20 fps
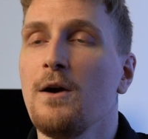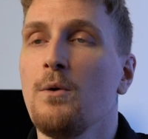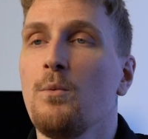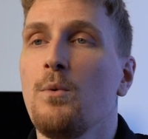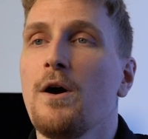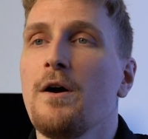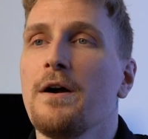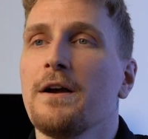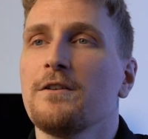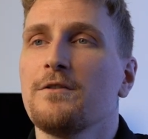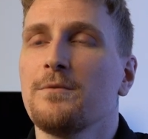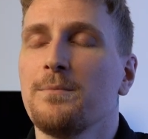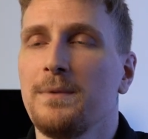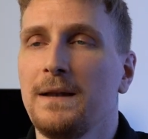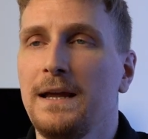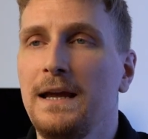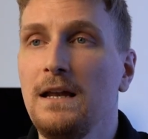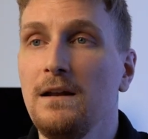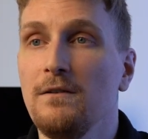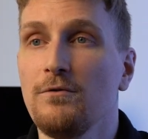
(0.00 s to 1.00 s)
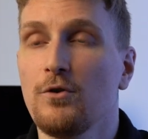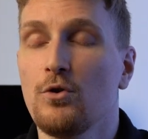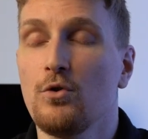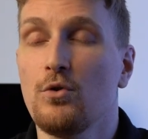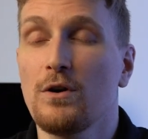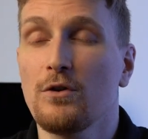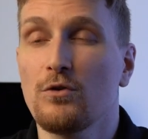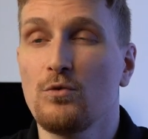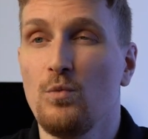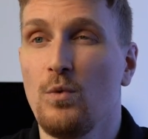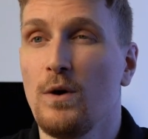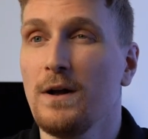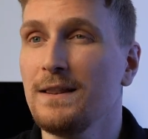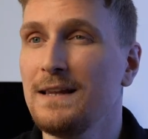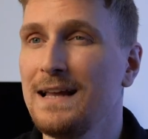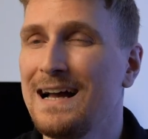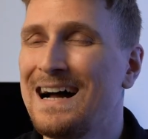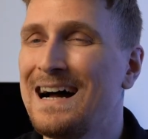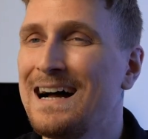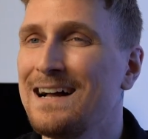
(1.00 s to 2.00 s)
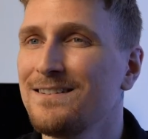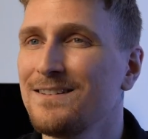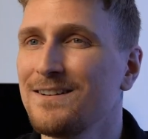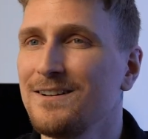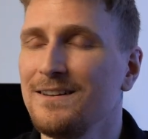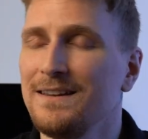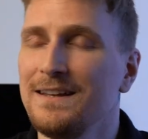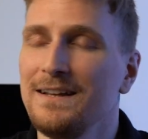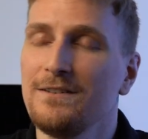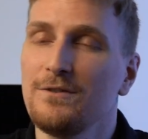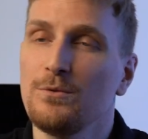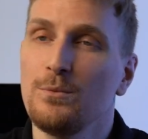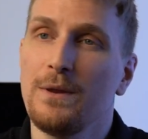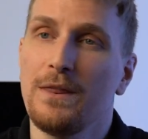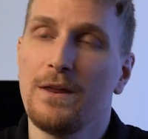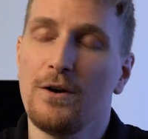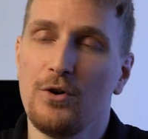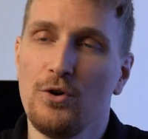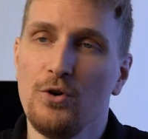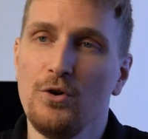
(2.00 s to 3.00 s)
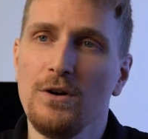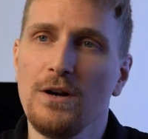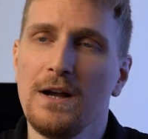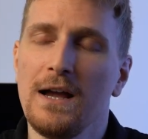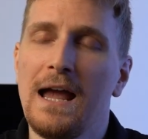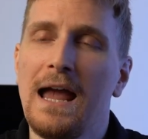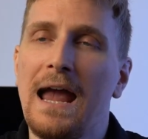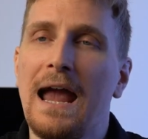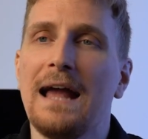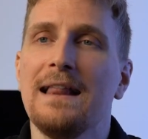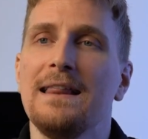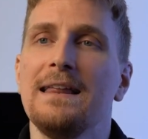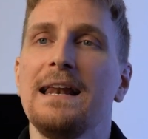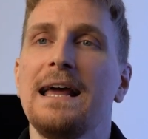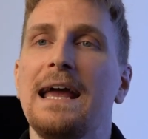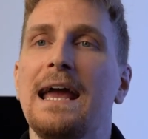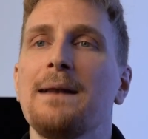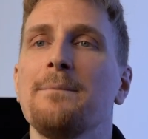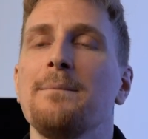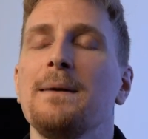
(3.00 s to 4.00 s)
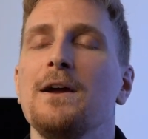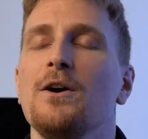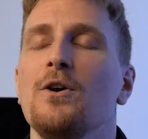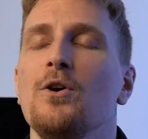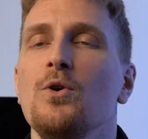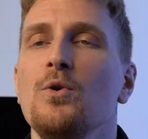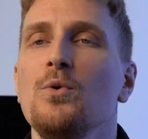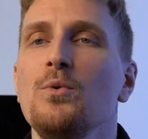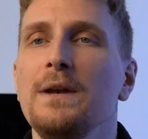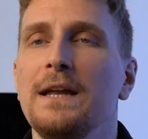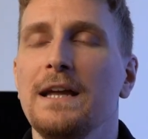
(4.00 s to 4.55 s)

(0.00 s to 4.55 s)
where I explain, of course, what the article is with a hook, and then I add my own